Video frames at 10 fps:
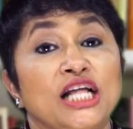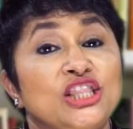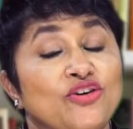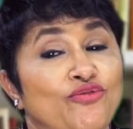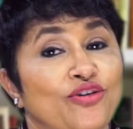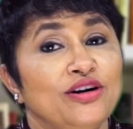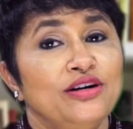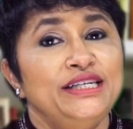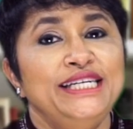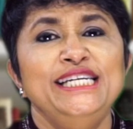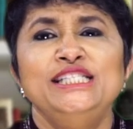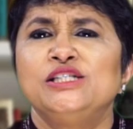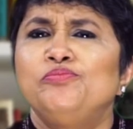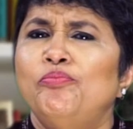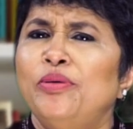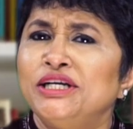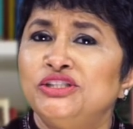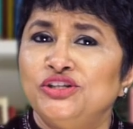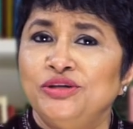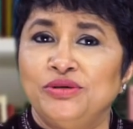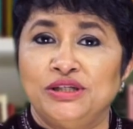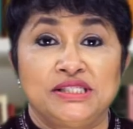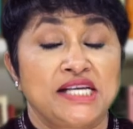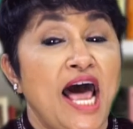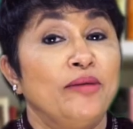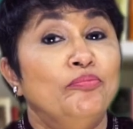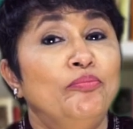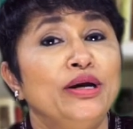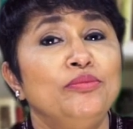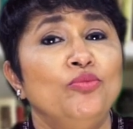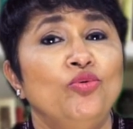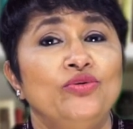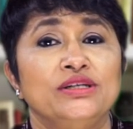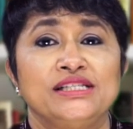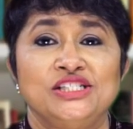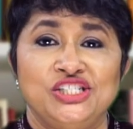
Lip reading: The world needs big dreamers and big movers and